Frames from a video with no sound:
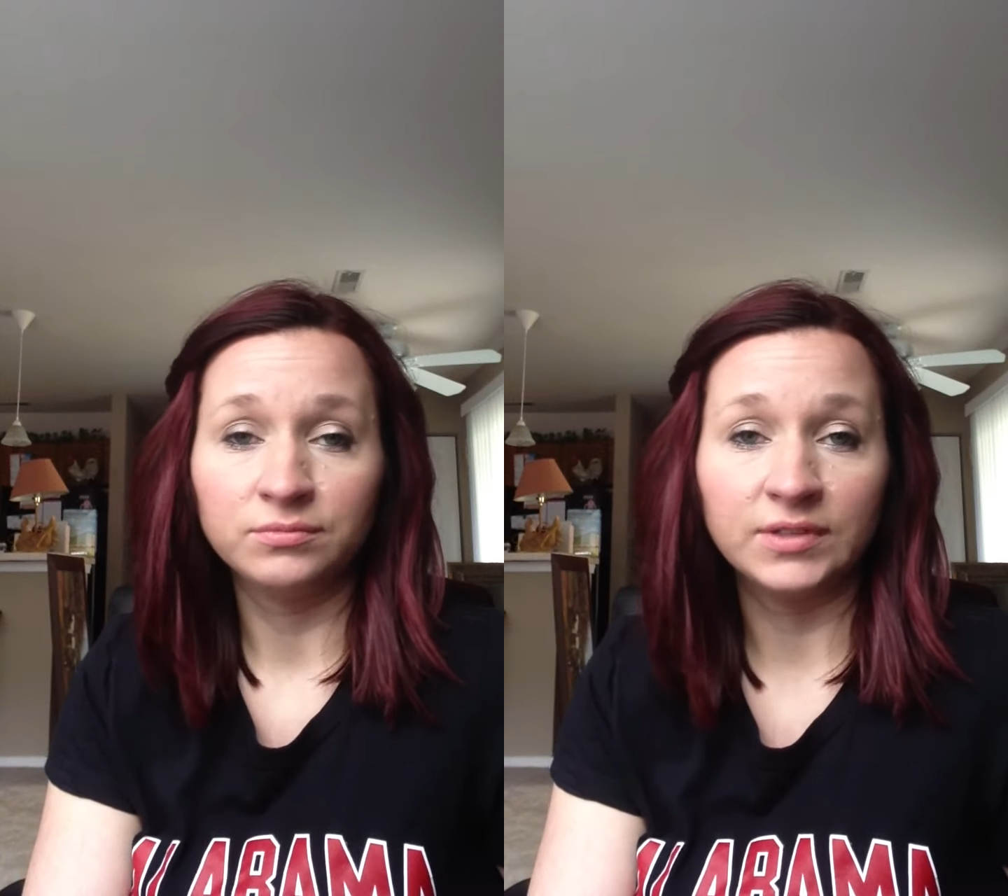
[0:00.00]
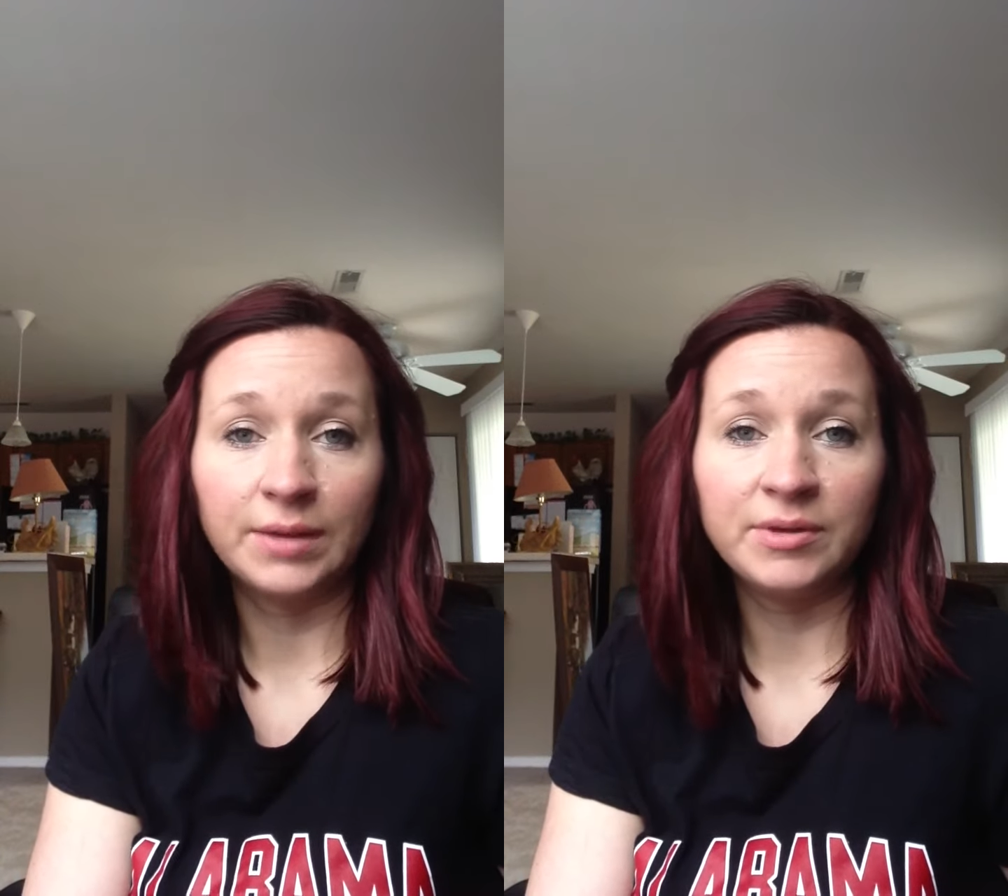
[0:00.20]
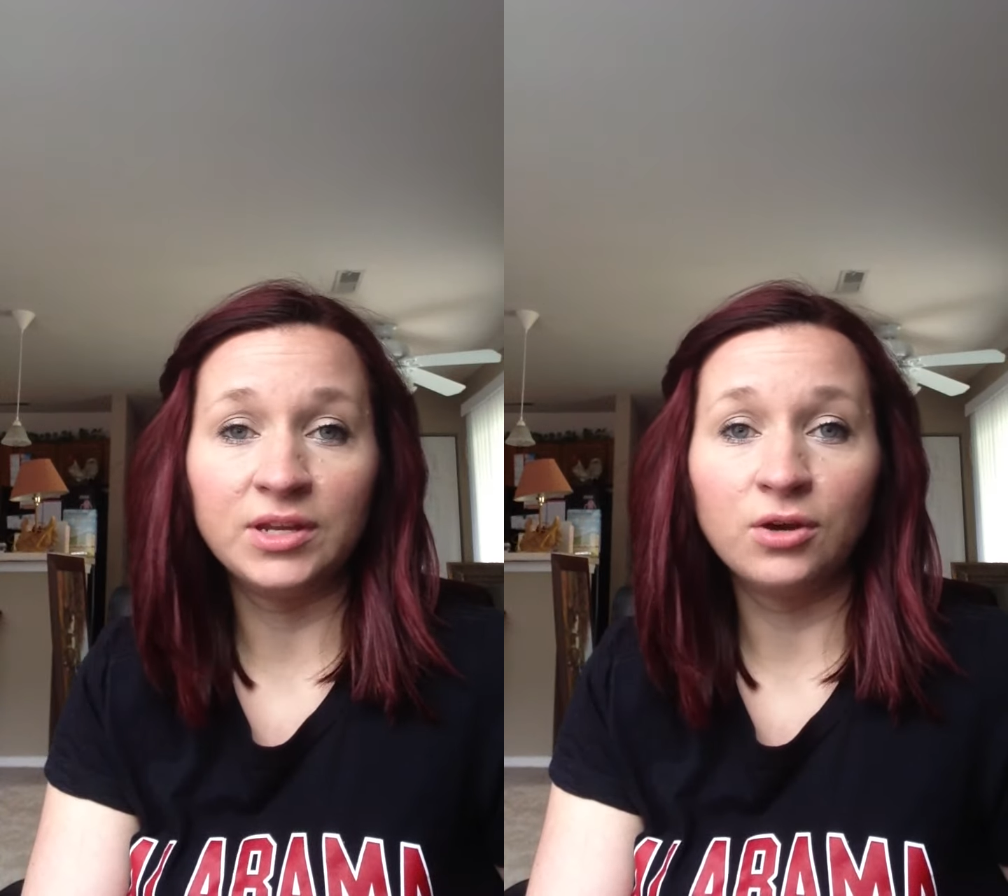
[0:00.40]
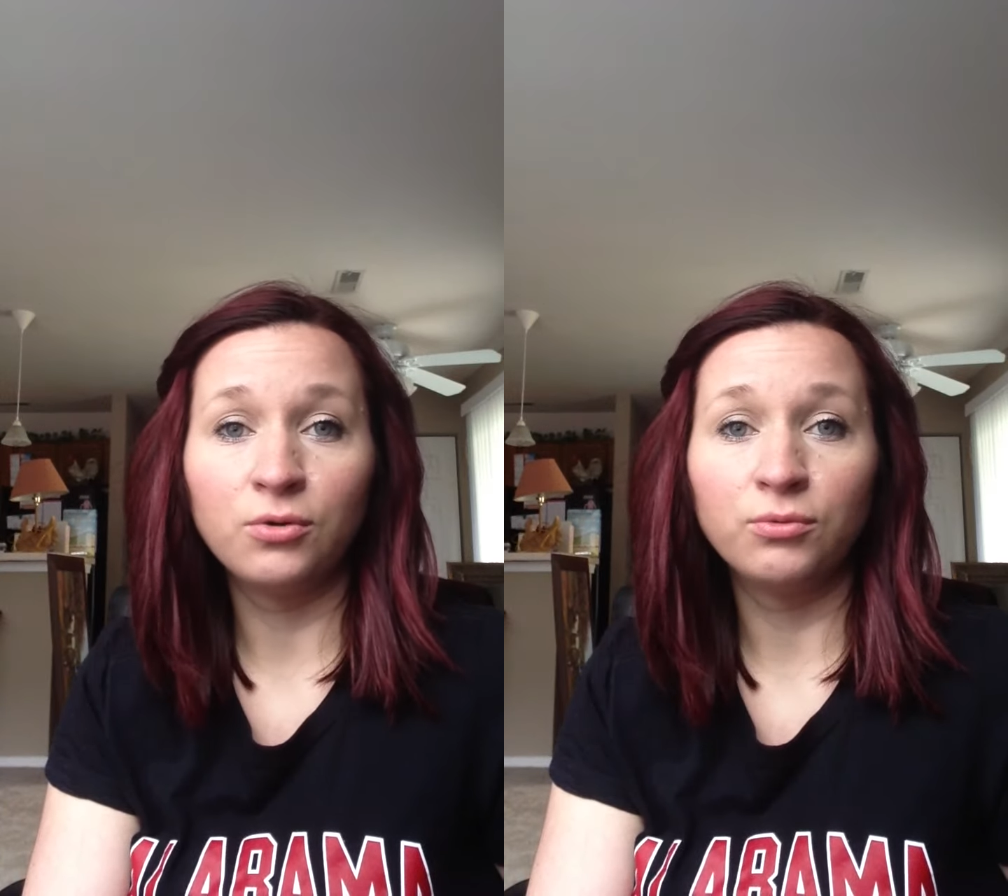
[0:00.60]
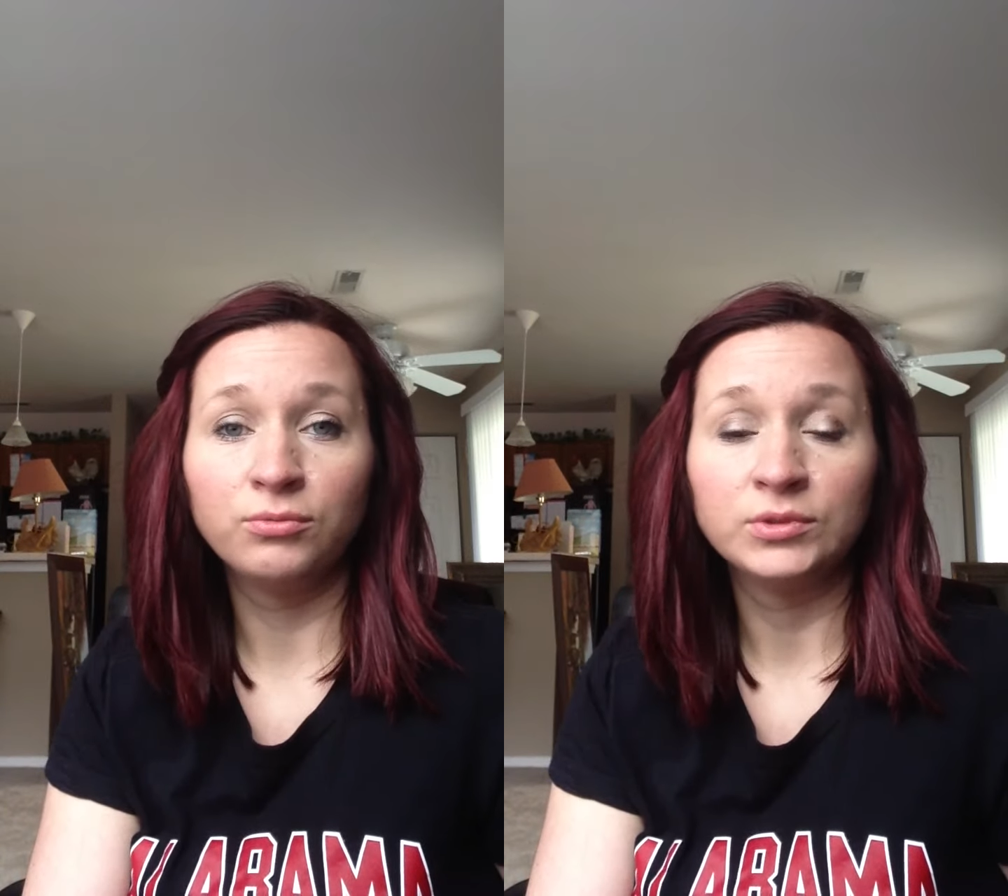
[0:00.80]
let me
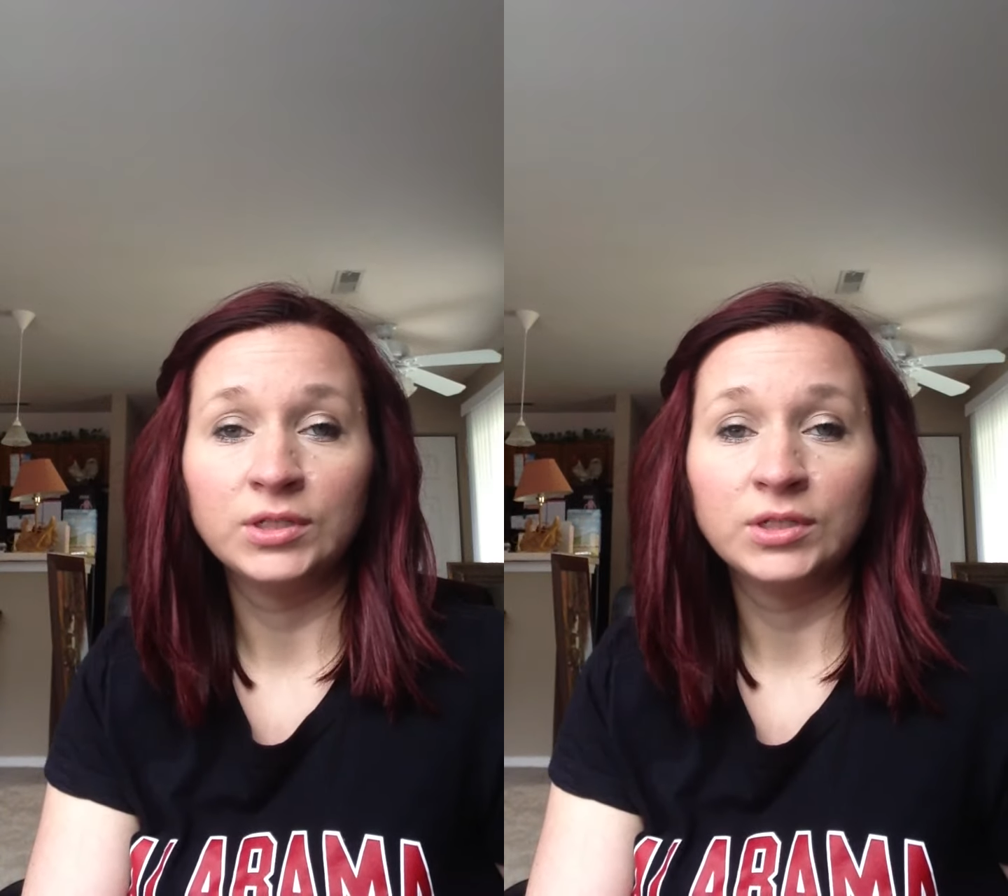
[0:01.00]
know